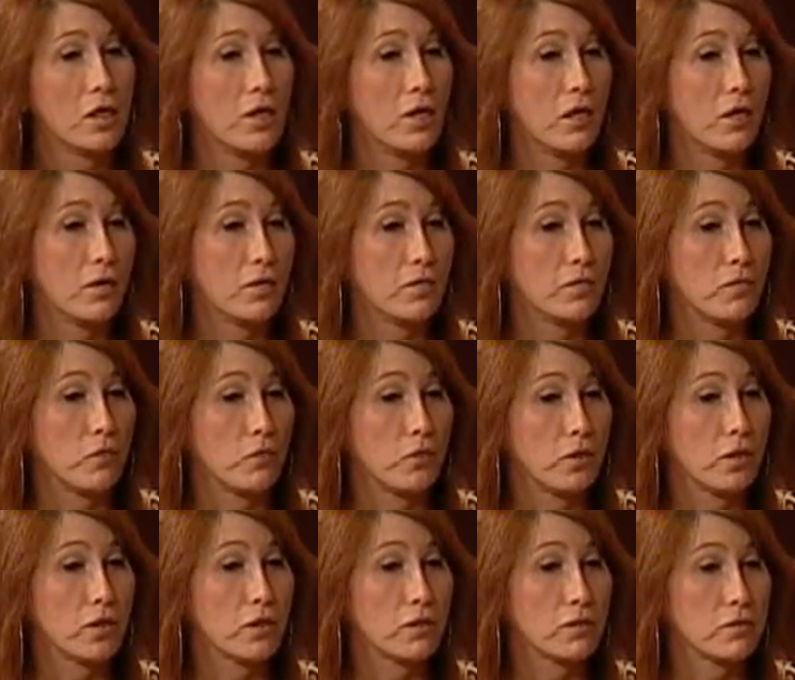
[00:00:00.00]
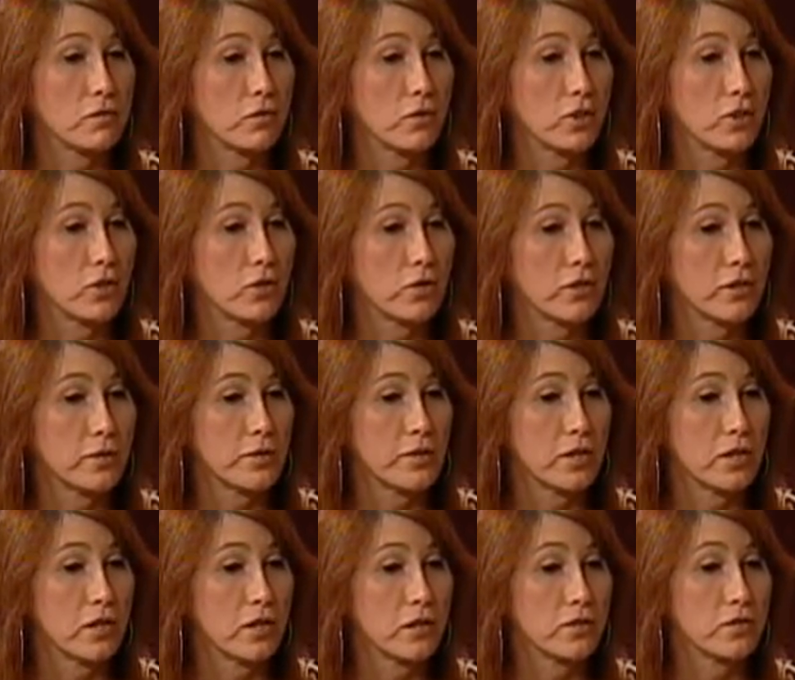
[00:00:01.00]
um, we are we are going to
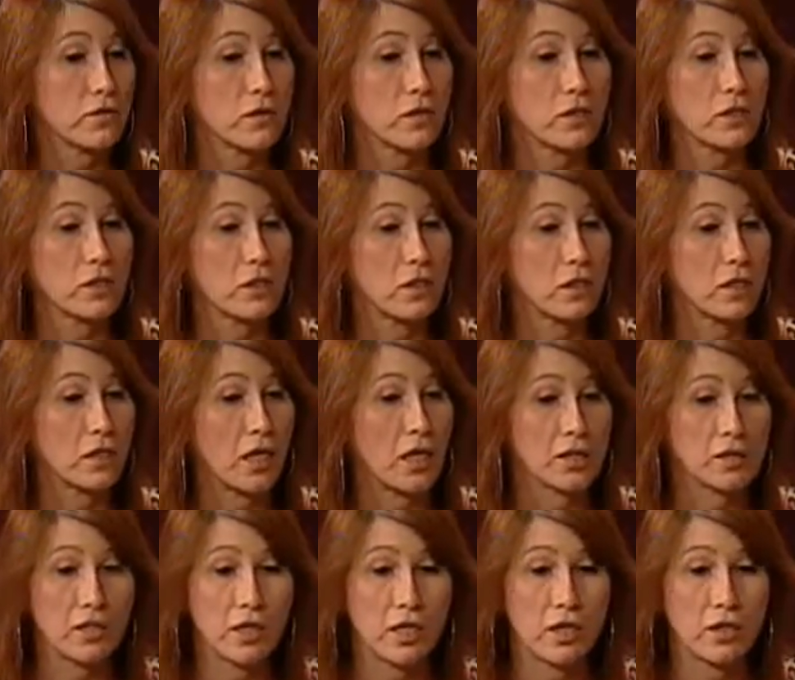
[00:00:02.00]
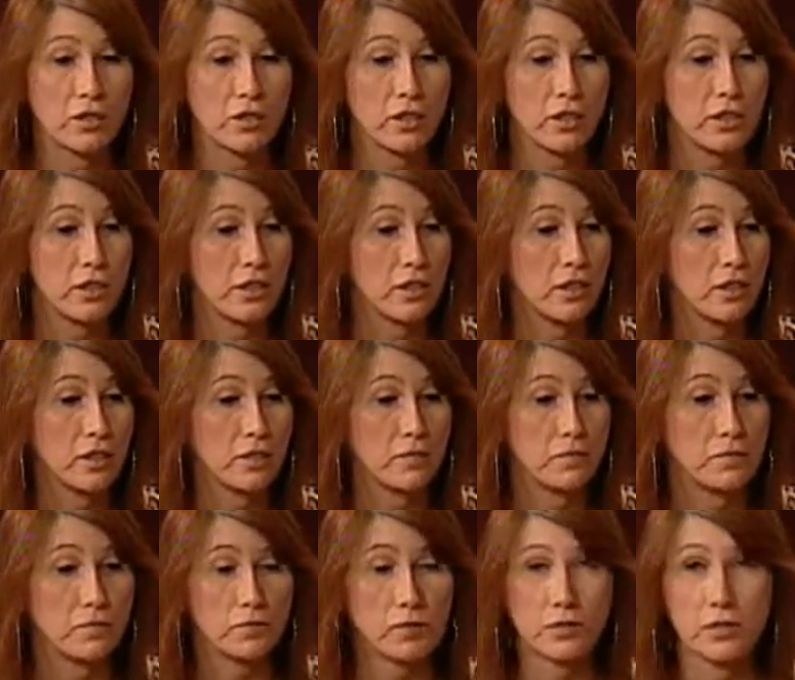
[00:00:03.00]
be in Hartford and, uh, on Saturday,
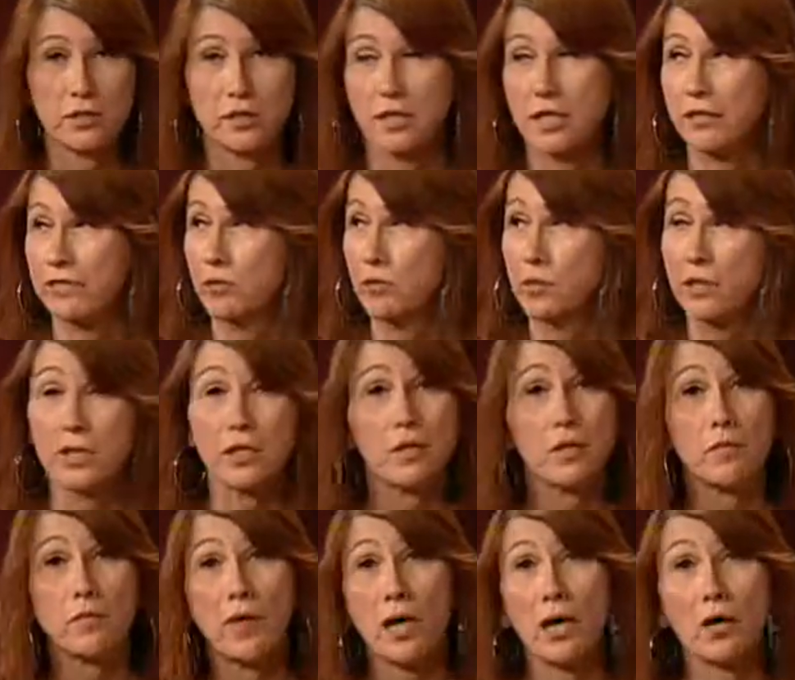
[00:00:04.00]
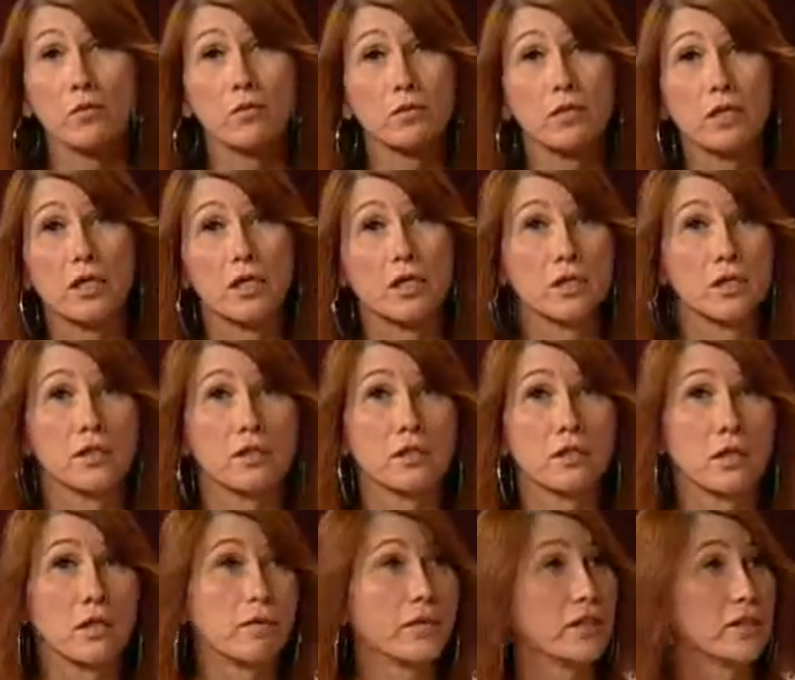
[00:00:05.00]
and please everybody come out
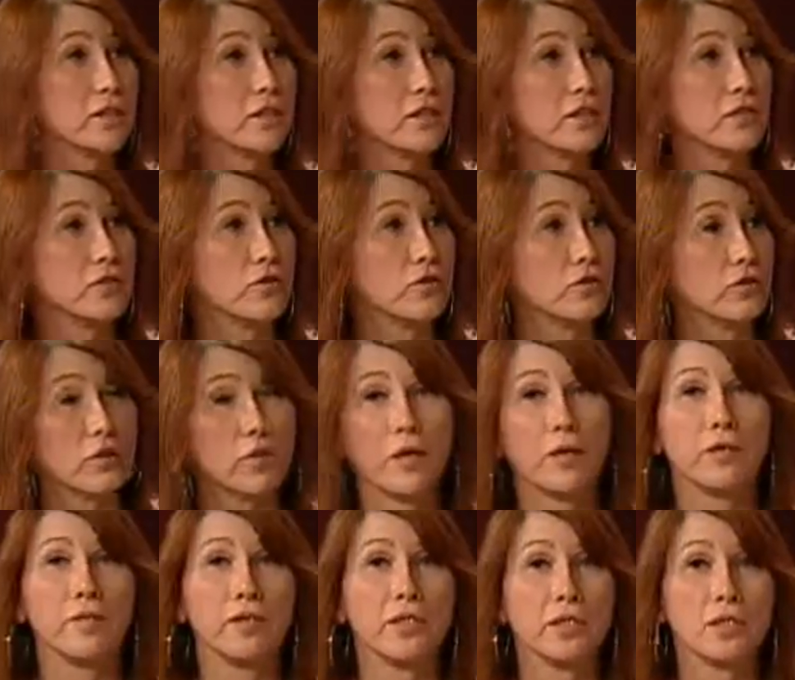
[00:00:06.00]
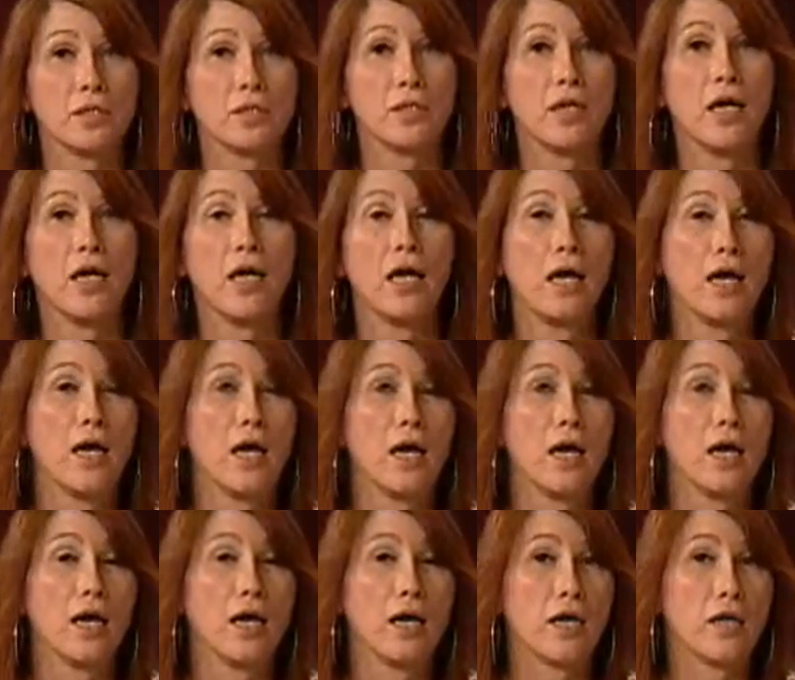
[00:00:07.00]
and um, and see us. You can come out and meet us,
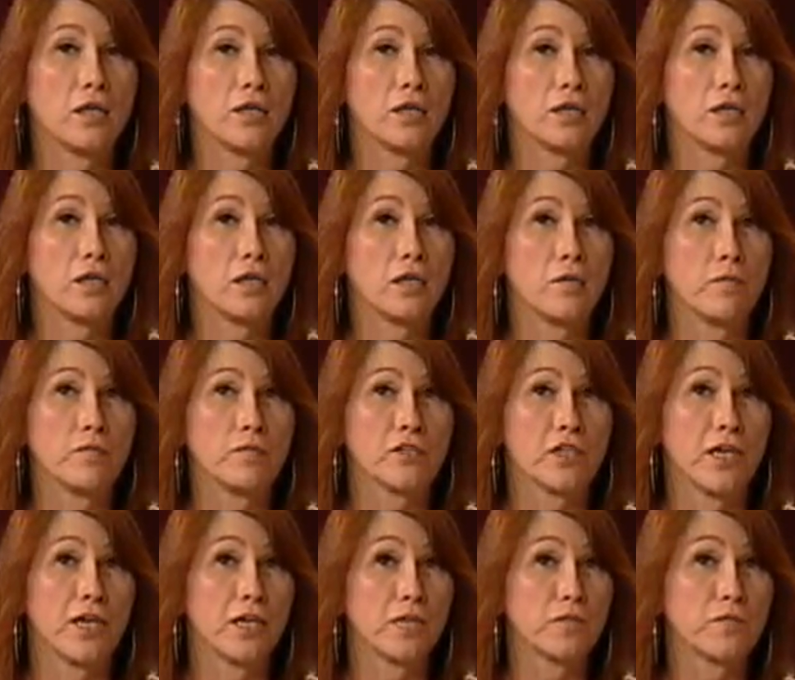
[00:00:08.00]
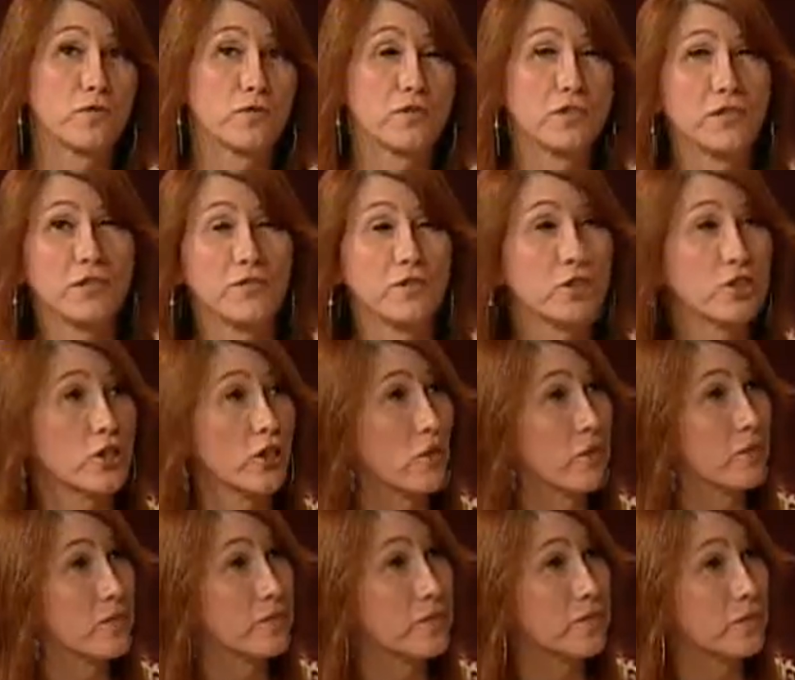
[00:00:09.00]
and um, sign up for the TV
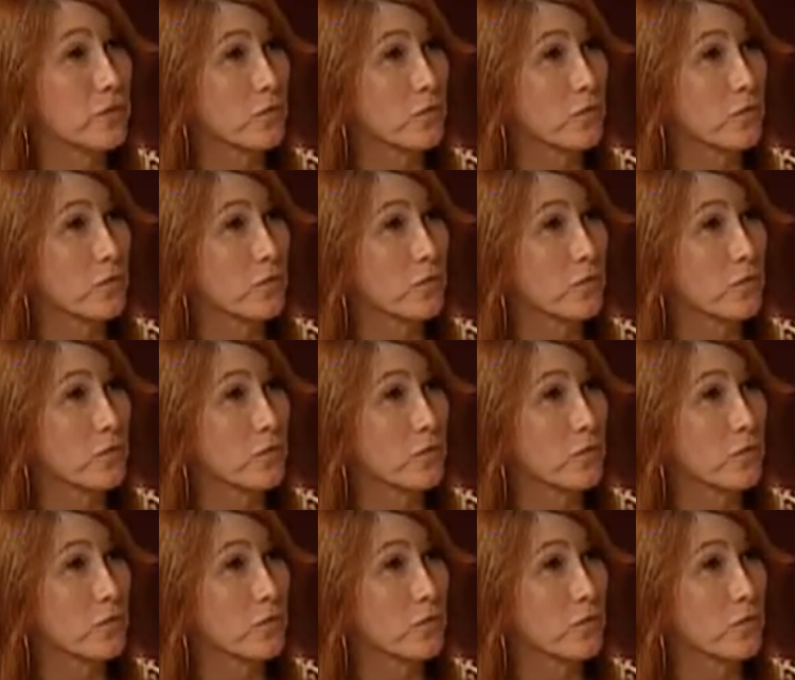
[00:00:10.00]
show.